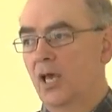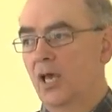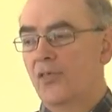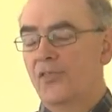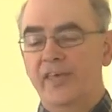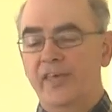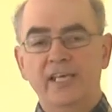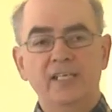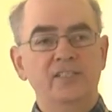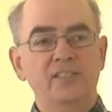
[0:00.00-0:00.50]

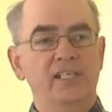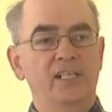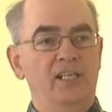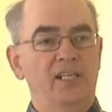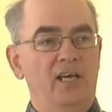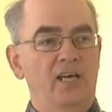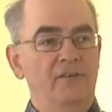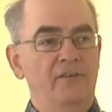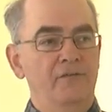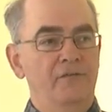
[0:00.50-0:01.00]
Things in
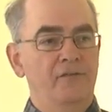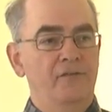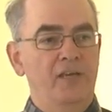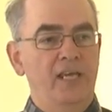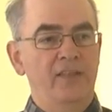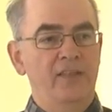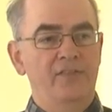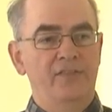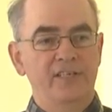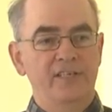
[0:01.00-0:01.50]
life,
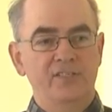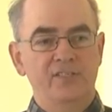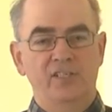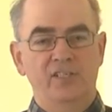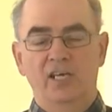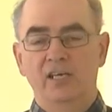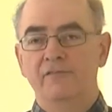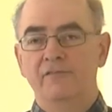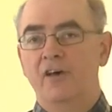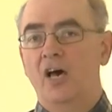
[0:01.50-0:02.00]
in this
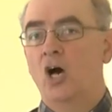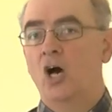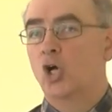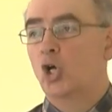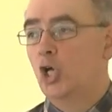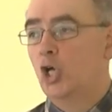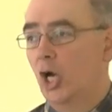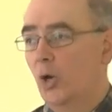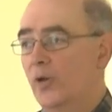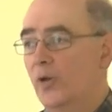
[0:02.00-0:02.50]
life,
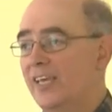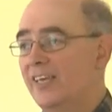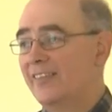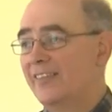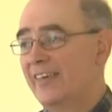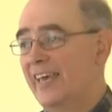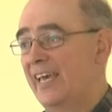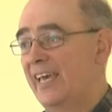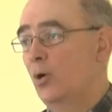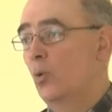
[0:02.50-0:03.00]
are going
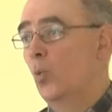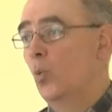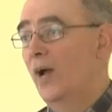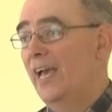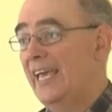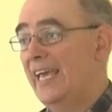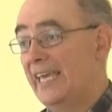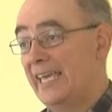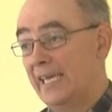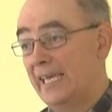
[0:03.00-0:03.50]
their
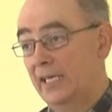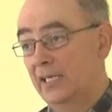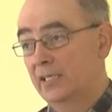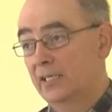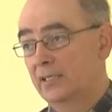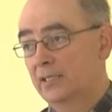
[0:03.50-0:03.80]
way.